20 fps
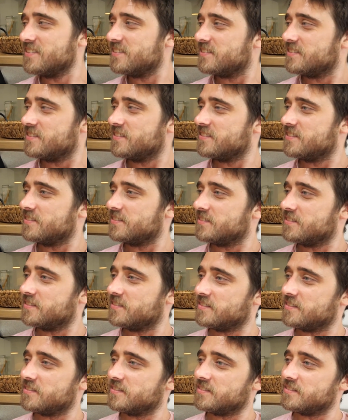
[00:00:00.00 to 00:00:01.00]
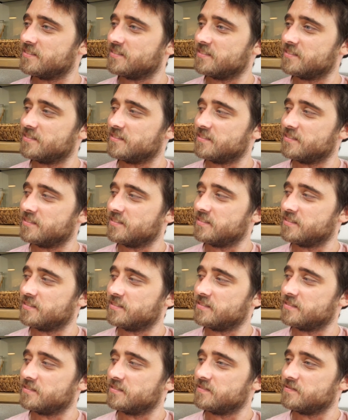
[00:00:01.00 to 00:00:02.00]

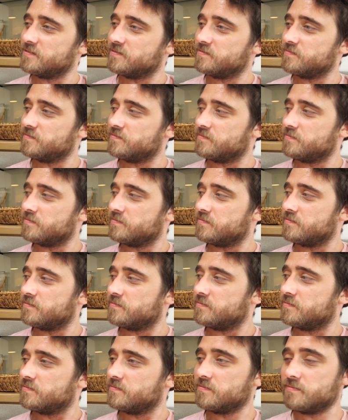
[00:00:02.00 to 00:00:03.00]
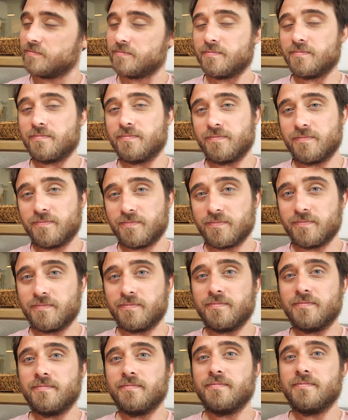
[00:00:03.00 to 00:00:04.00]

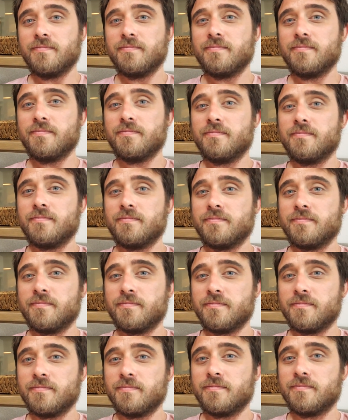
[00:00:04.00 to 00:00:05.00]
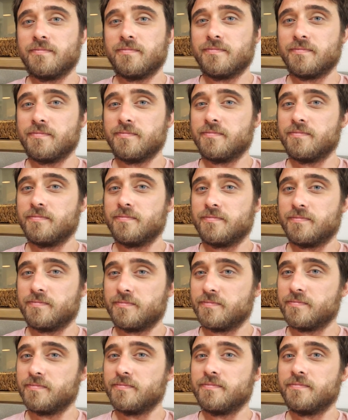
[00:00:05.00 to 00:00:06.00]

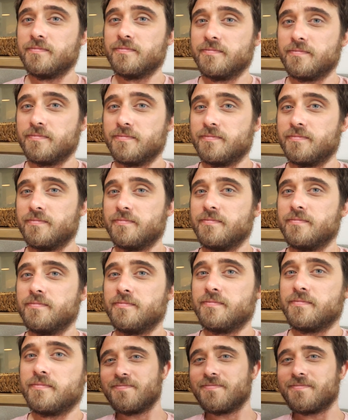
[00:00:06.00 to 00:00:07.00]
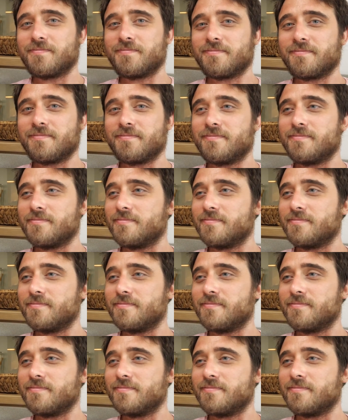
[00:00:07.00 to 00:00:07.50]
[no speech]